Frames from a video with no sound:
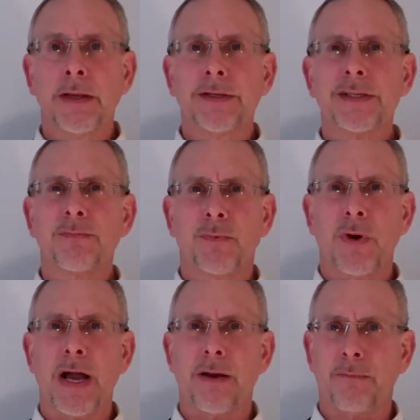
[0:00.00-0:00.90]
Just
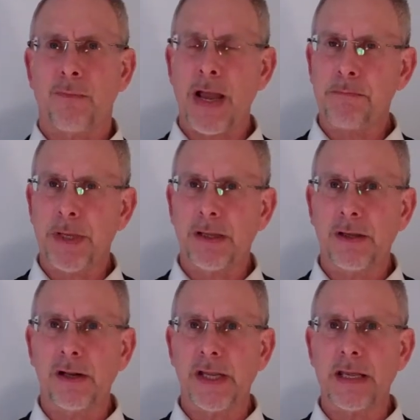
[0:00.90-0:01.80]
write me a
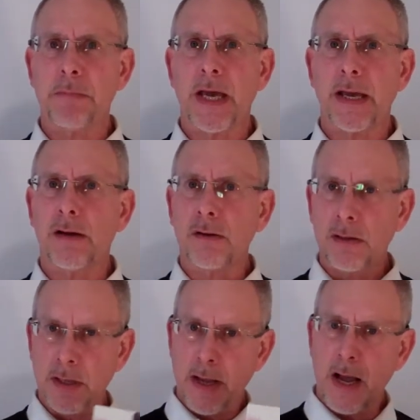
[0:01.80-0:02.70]
little email.
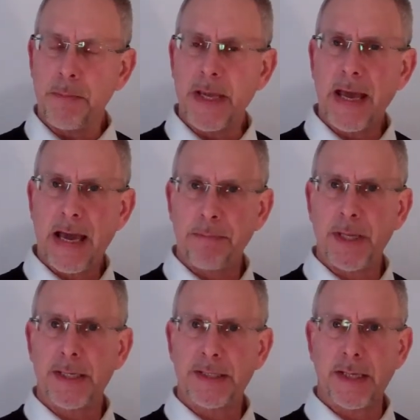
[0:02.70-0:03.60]
I'll be happy
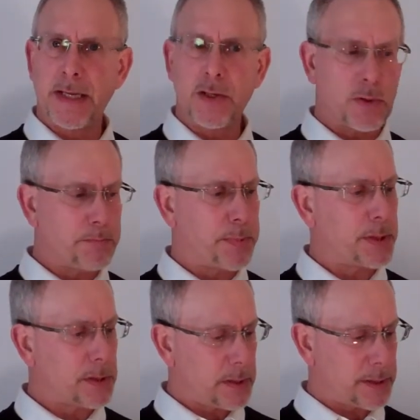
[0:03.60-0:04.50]
to send you a
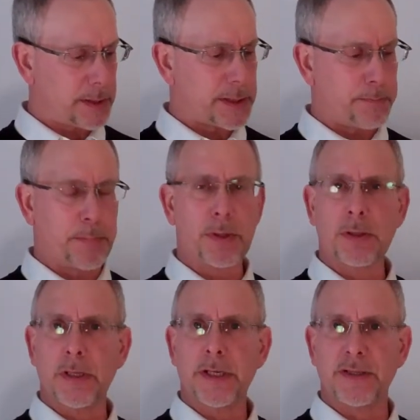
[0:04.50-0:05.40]
booklet. This
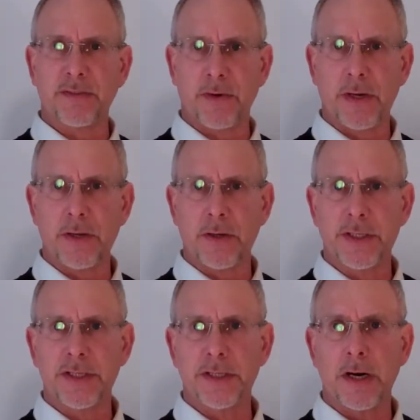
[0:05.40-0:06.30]
booklet is a very good
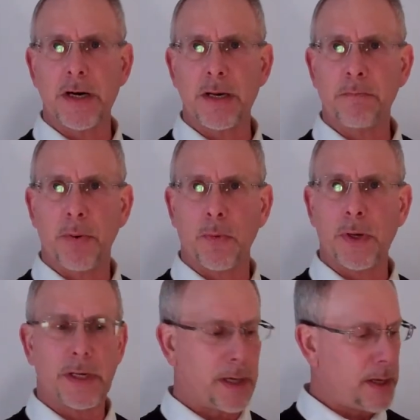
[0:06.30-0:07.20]
starting point.